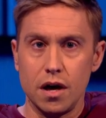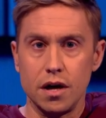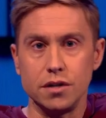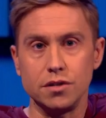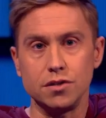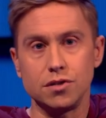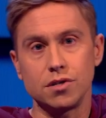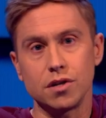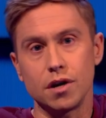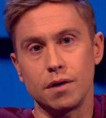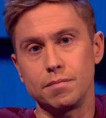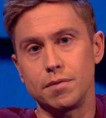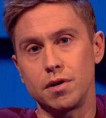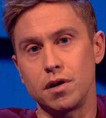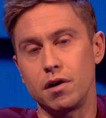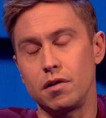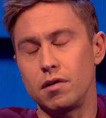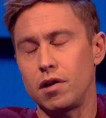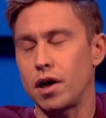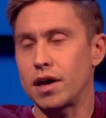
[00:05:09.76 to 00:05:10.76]
And,
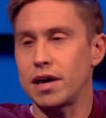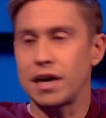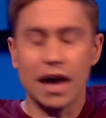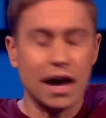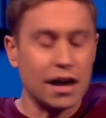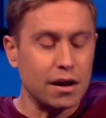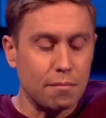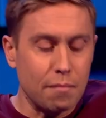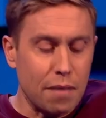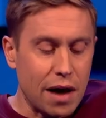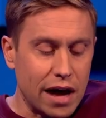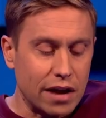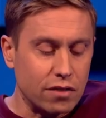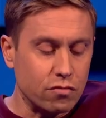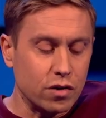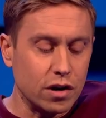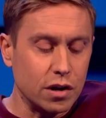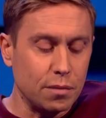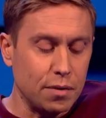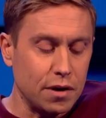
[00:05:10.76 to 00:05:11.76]
you know, like, can a
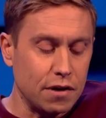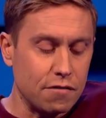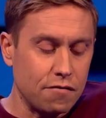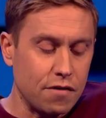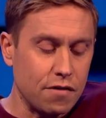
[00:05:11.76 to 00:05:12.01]
man really be a